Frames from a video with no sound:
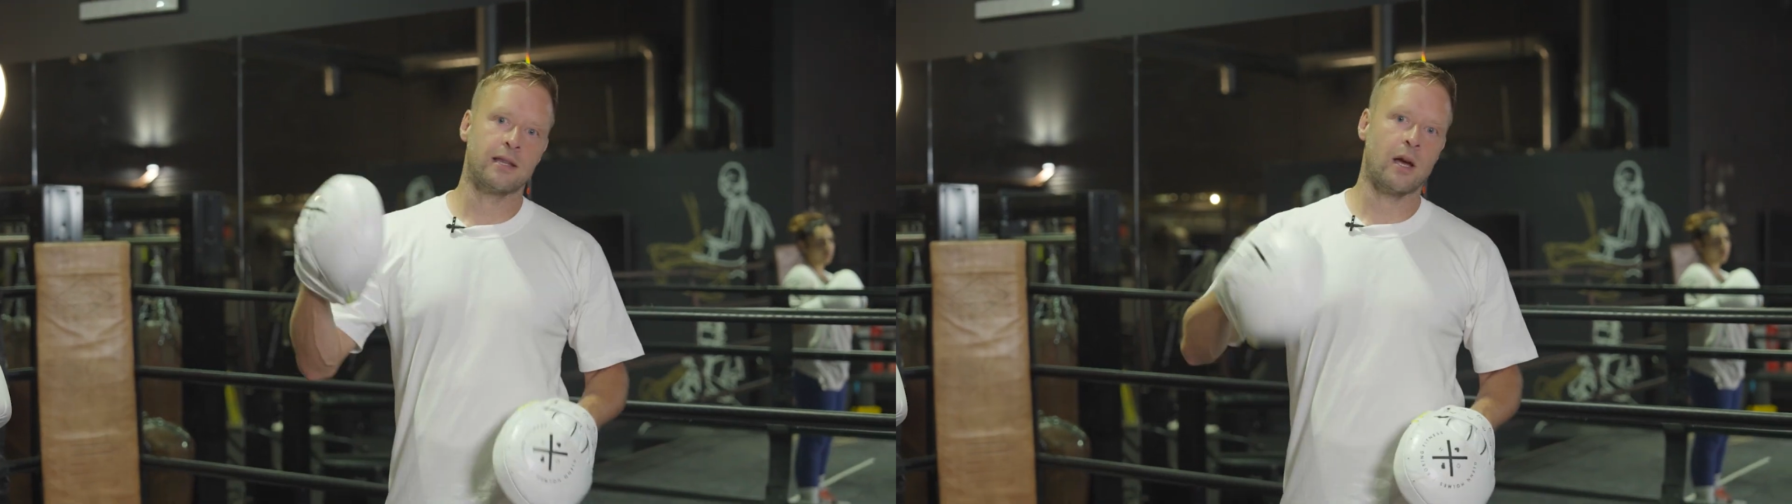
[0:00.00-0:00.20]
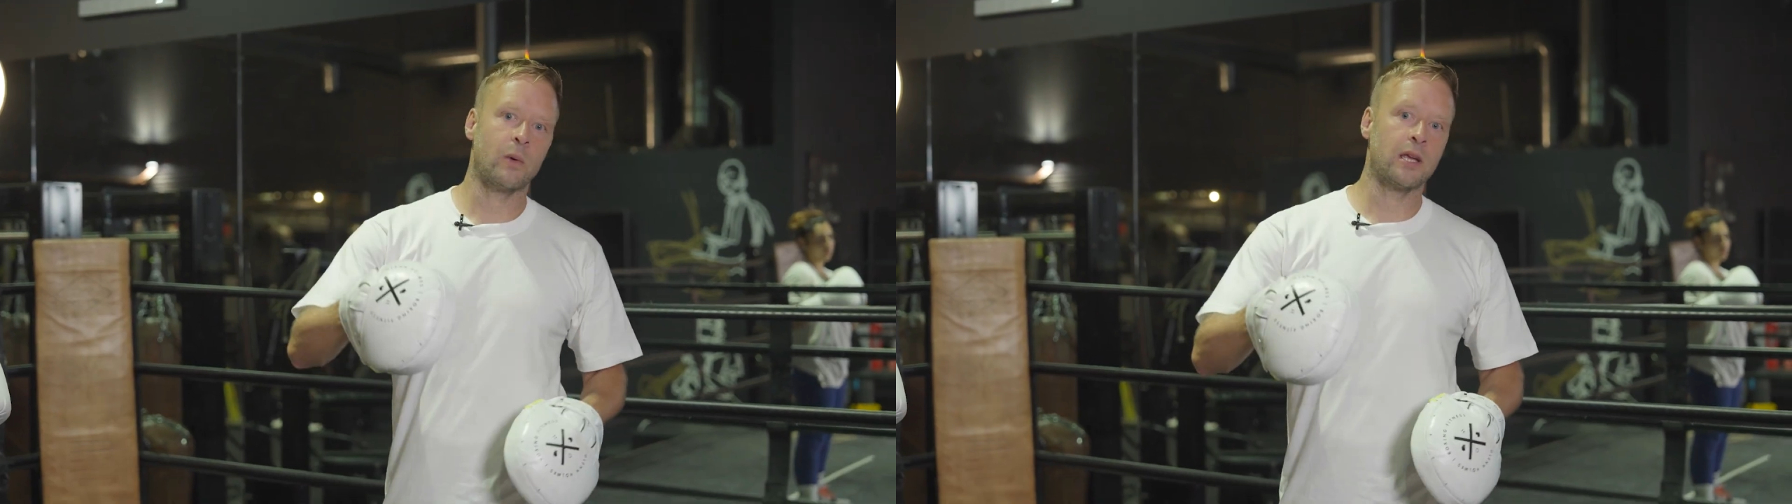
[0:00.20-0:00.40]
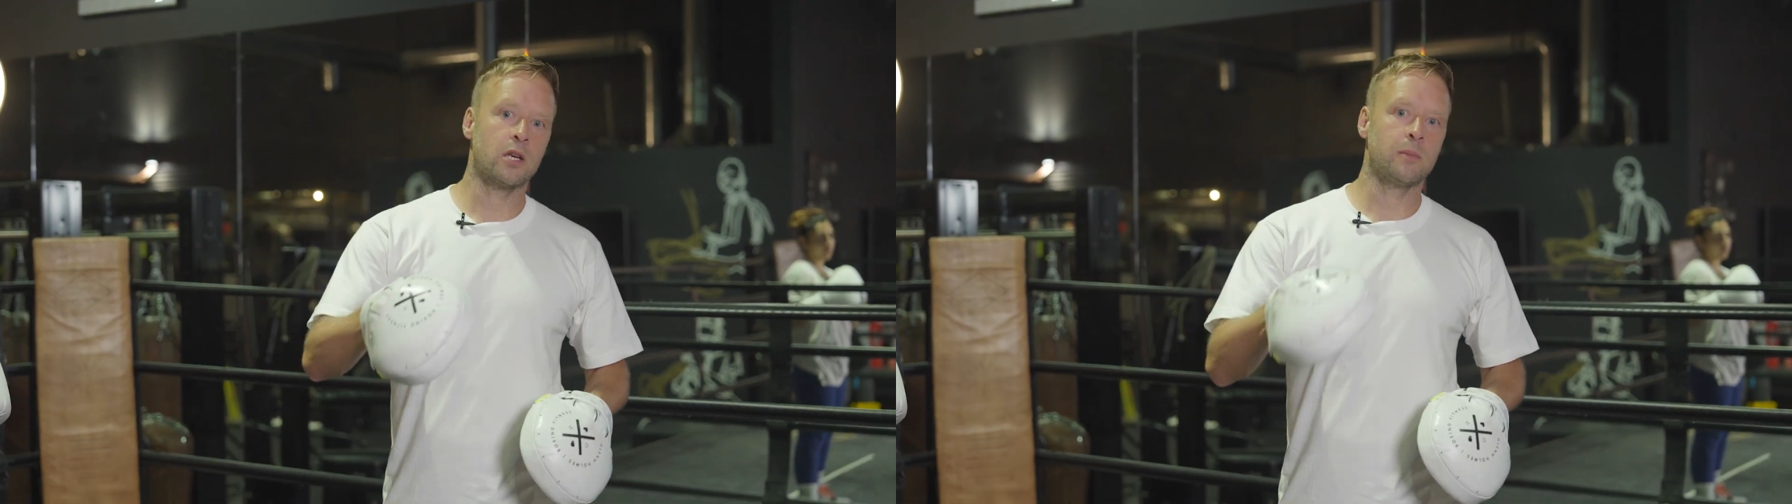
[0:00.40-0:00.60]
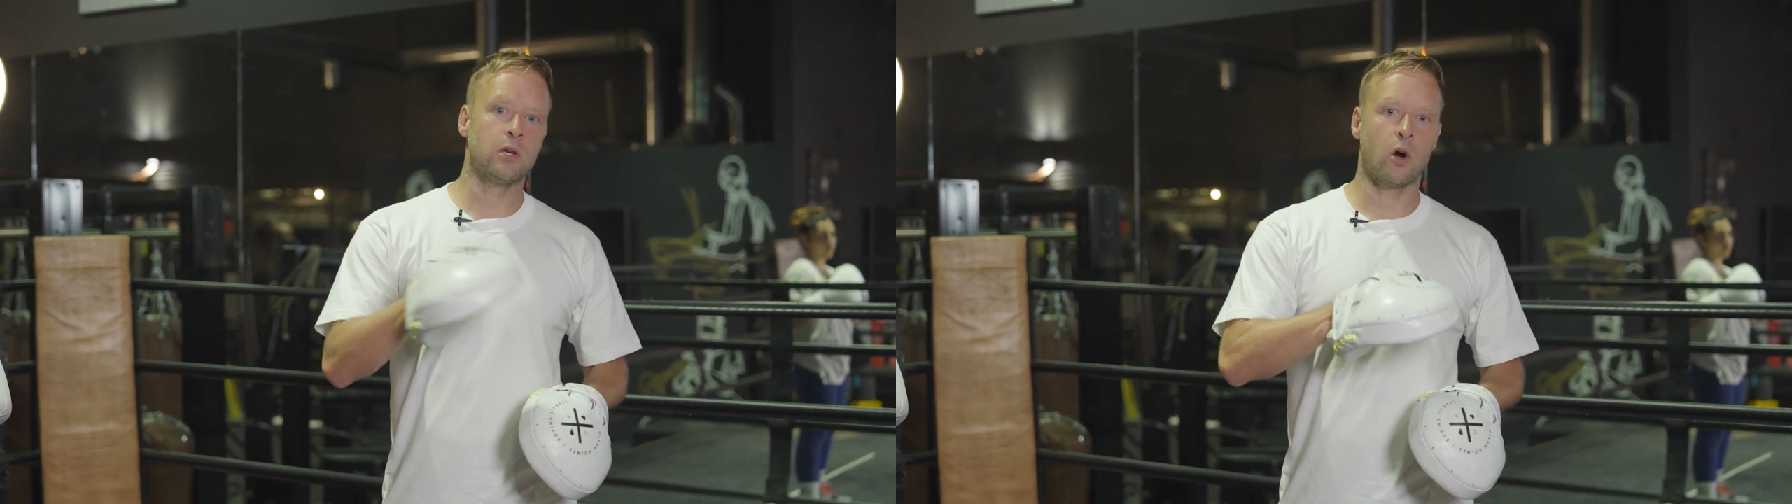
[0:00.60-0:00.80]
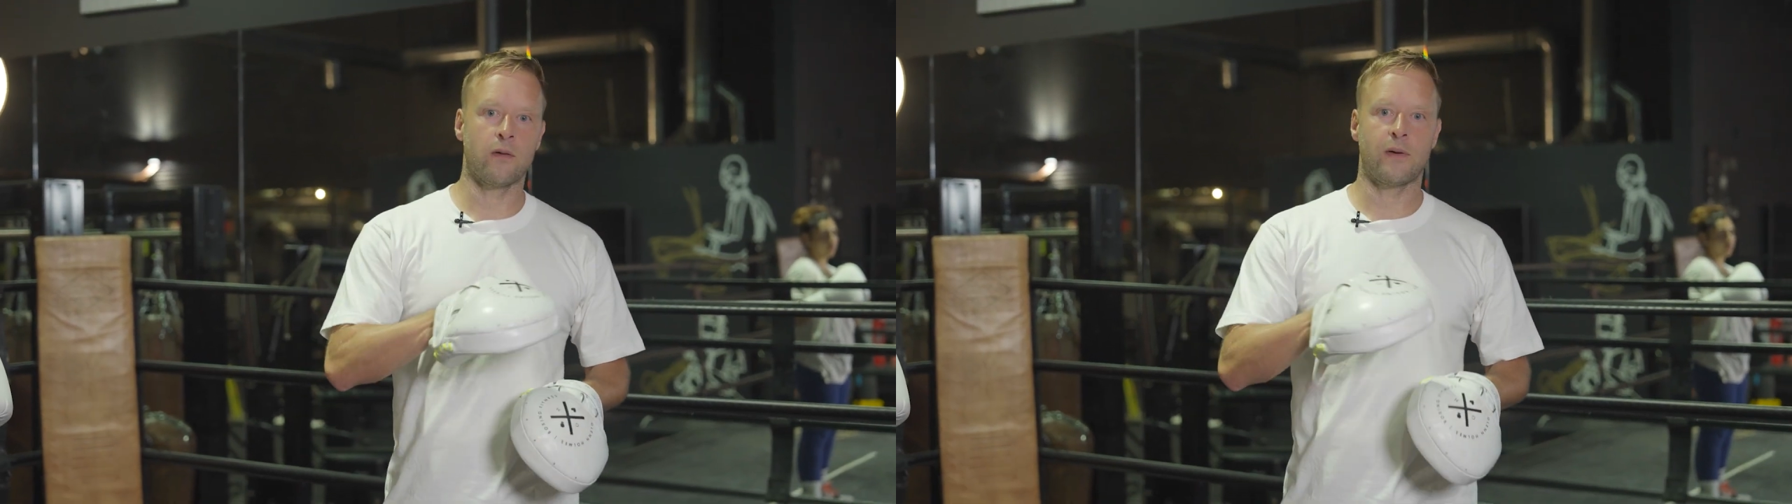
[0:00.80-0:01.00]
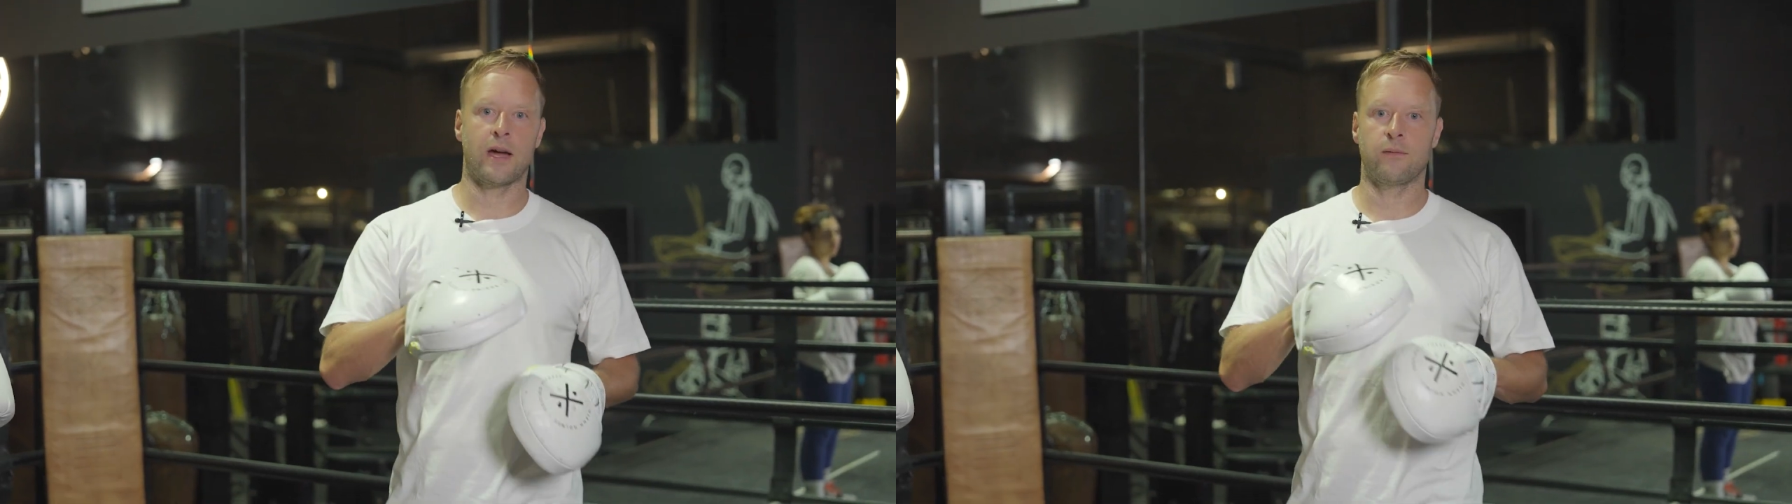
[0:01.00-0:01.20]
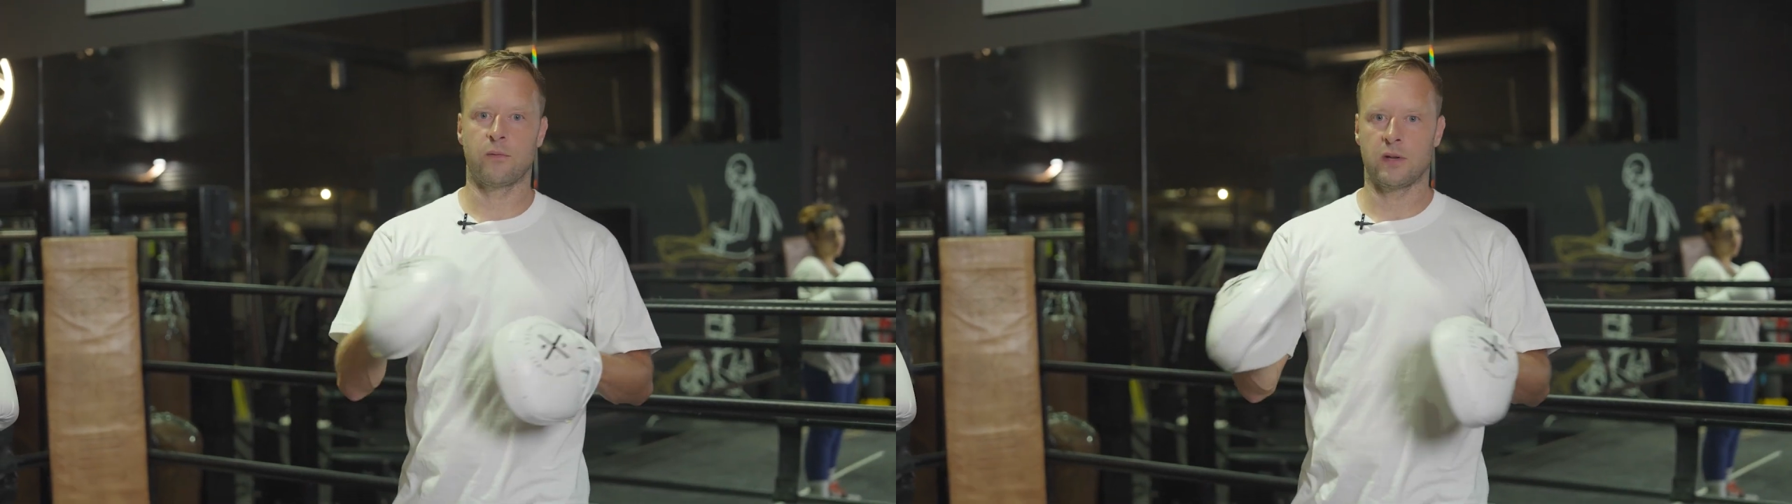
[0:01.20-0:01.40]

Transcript: that way you're going to be notified of the